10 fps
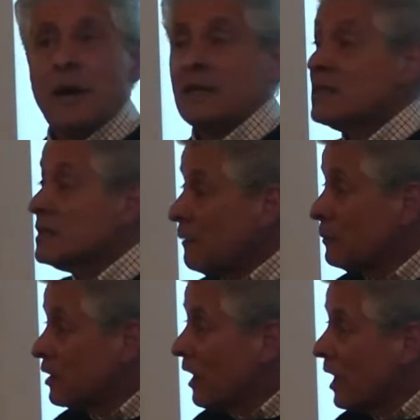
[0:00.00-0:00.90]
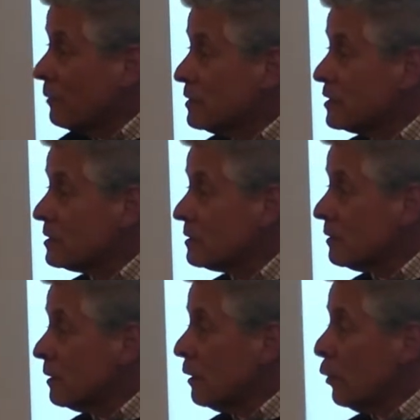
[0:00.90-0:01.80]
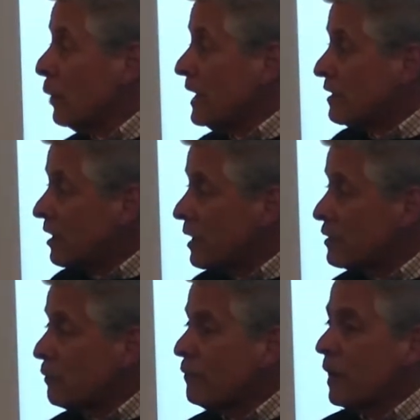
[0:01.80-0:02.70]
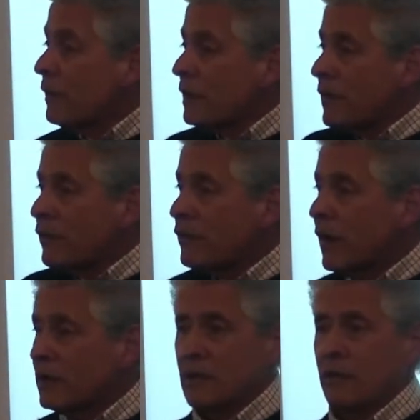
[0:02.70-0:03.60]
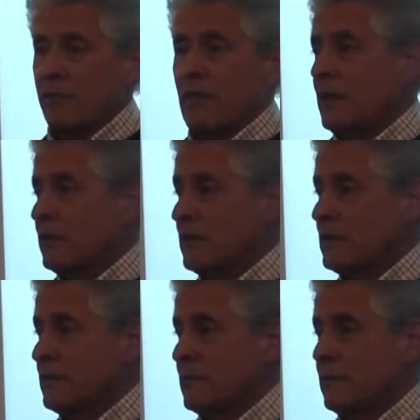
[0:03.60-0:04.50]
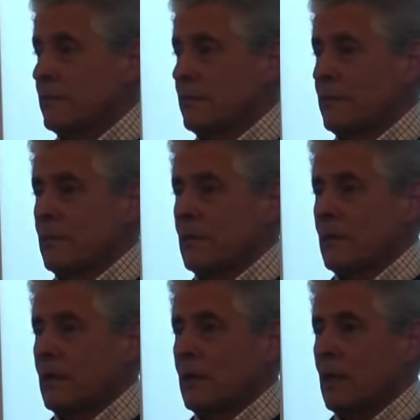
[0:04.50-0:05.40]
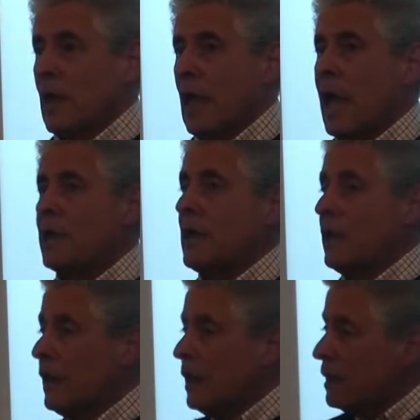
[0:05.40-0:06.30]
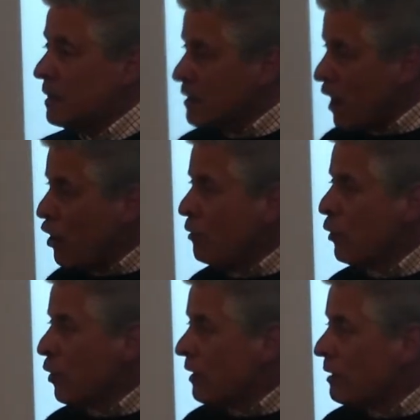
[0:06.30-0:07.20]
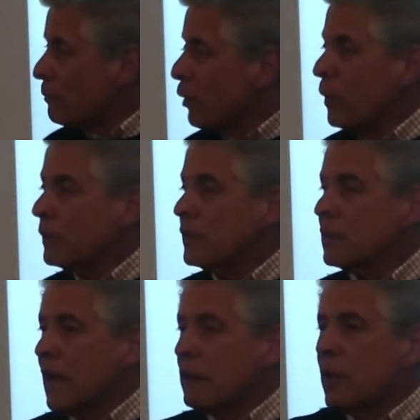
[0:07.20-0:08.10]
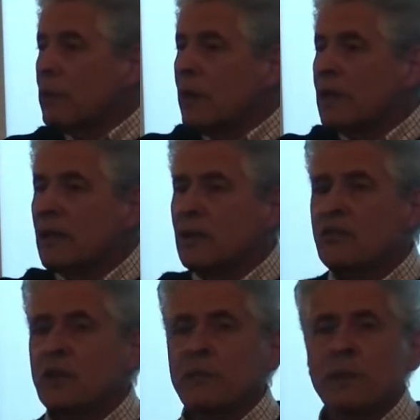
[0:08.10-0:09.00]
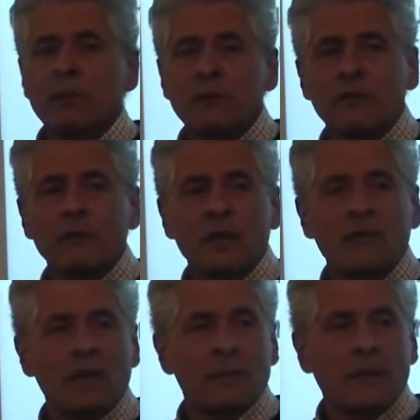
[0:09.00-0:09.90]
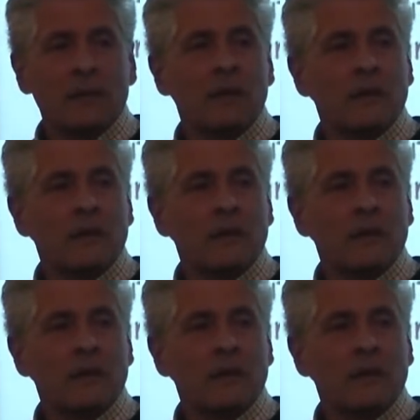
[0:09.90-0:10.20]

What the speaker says: But sometimes we teach very destructive things. And no more important than when we're teaching people from developing